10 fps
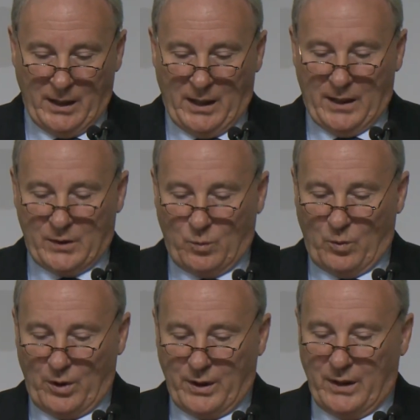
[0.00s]
It's
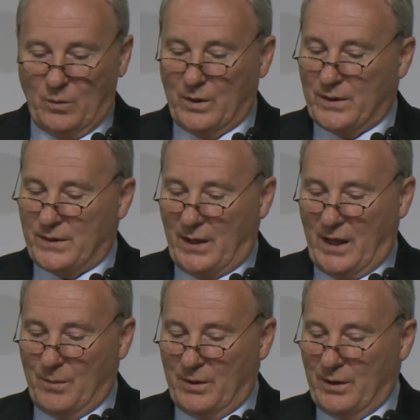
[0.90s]
working with
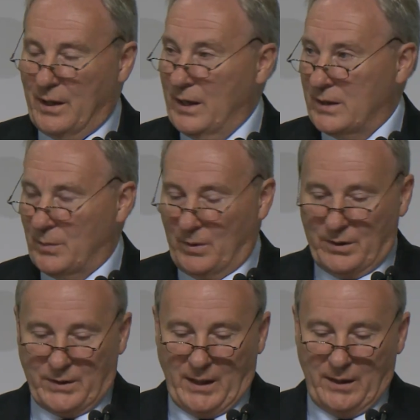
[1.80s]
cyber
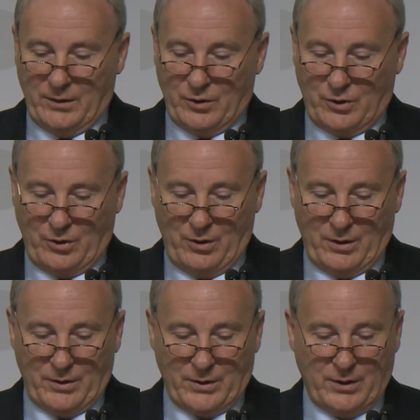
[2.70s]
experts and
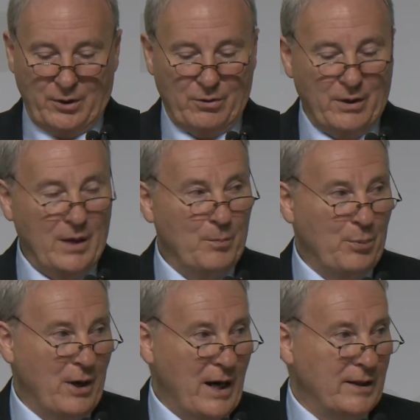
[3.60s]
insurers to create
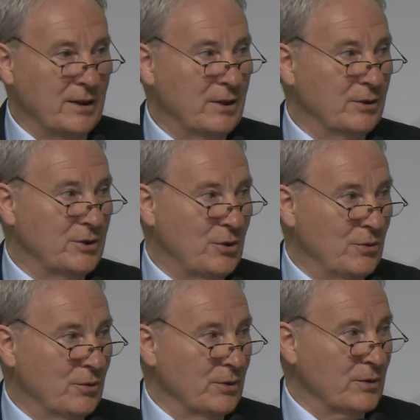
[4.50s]
practical
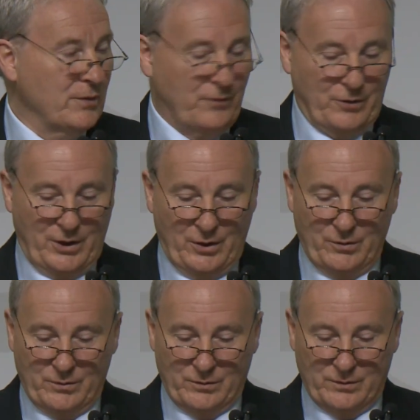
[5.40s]
tools for you.
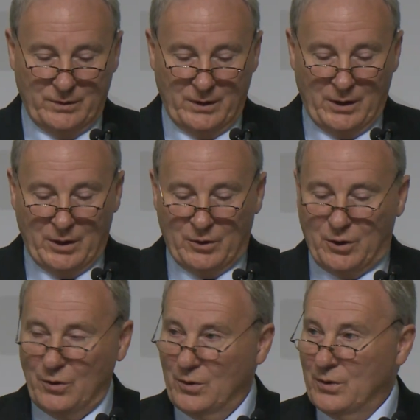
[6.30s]

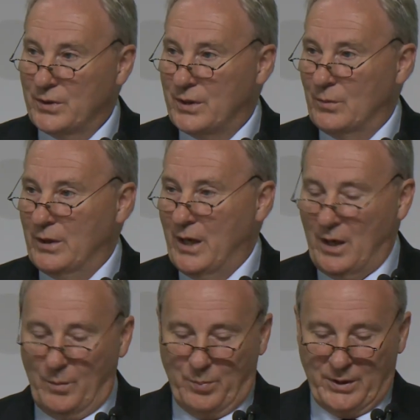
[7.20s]
Tools that will
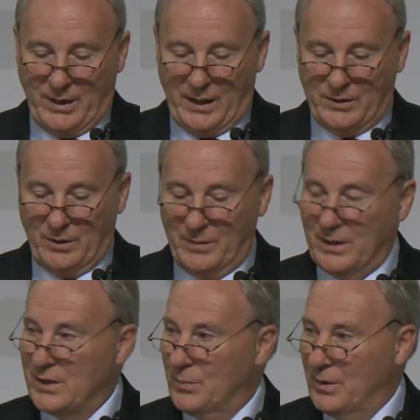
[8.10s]
help protect your
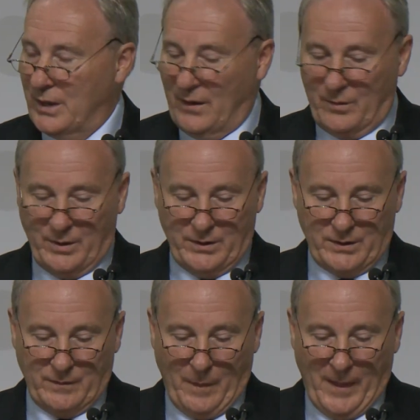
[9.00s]
municipal governments
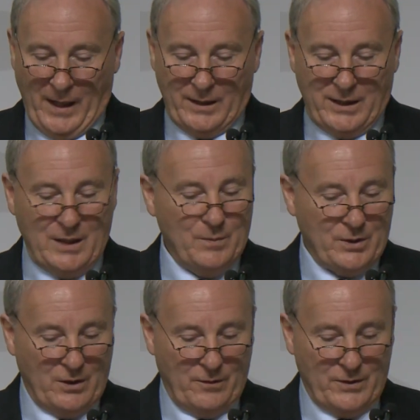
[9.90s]
and keep
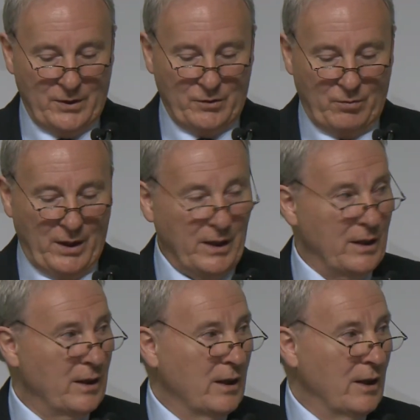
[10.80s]
services running
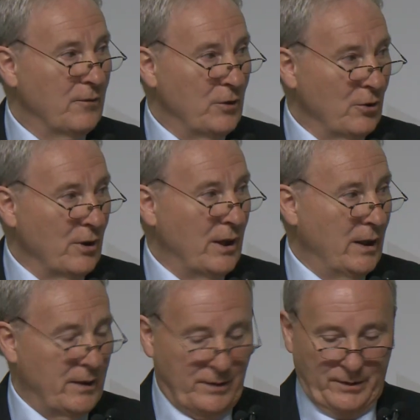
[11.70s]
if you're
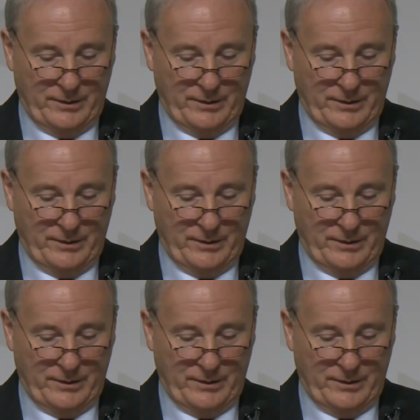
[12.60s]
hit.